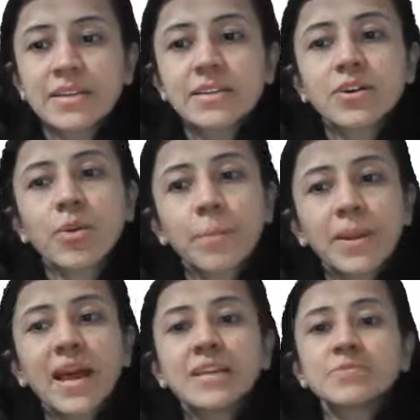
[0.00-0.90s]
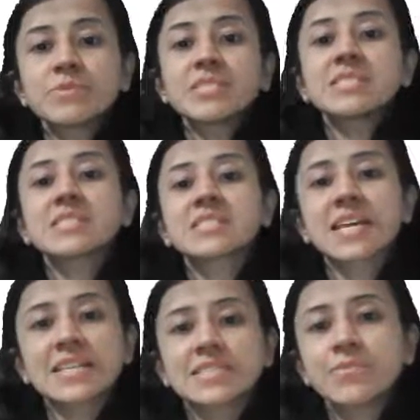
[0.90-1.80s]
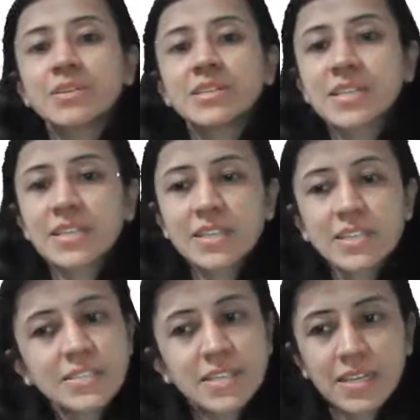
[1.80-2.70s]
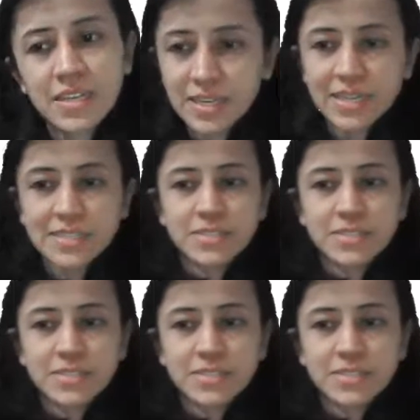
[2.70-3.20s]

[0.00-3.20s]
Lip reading: compliance means distensibility is less.